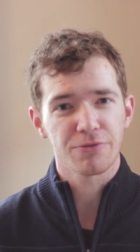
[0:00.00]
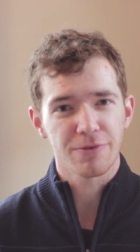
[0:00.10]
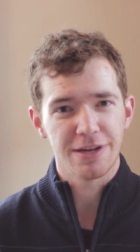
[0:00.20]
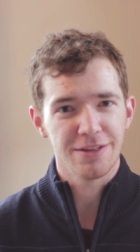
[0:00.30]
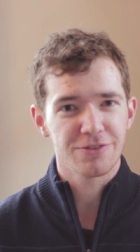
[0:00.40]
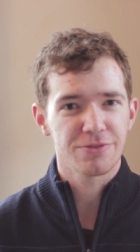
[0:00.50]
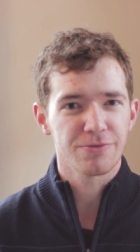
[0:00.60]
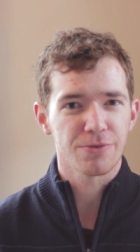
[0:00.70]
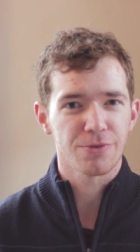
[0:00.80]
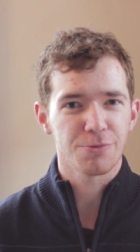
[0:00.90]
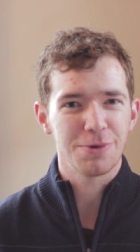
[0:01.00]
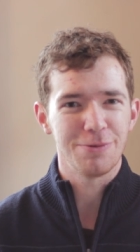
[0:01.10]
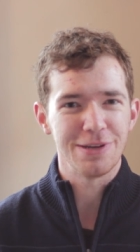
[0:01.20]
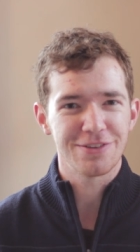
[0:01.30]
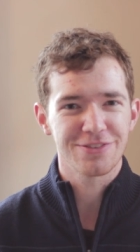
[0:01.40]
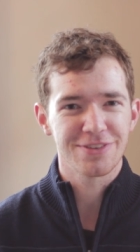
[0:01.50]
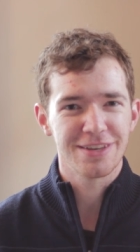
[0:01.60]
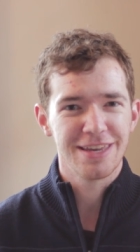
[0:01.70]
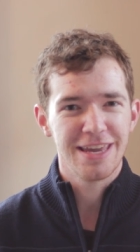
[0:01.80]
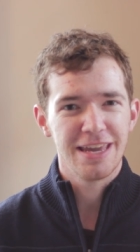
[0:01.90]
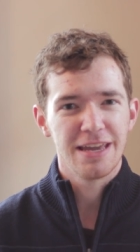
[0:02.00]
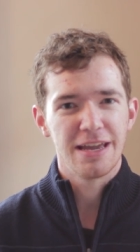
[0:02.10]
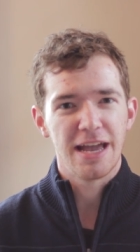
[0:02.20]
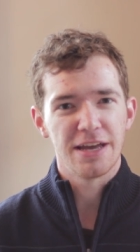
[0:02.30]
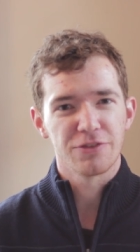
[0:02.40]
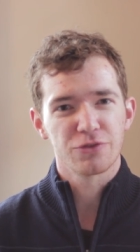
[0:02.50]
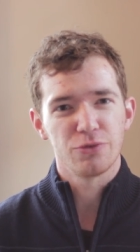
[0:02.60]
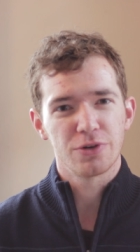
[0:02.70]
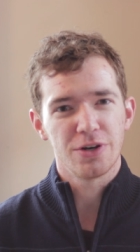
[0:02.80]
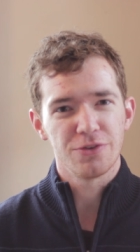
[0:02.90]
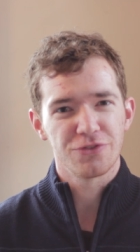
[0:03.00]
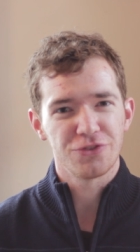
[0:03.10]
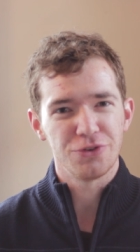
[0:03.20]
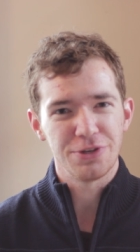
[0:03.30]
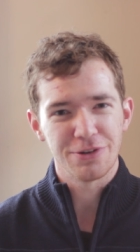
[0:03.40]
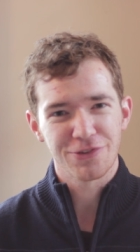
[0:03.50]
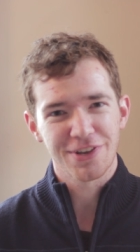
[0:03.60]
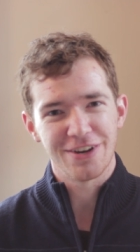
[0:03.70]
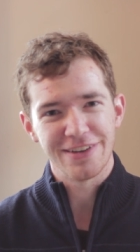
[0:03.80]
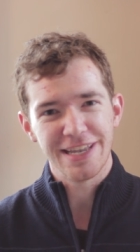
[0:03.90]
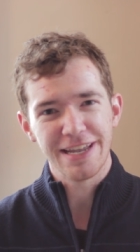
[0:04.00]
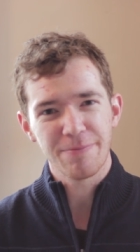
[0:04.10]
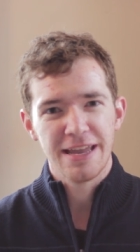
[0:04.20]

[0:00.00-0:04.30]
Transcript: France for three weeks at a school called Studio Escalier.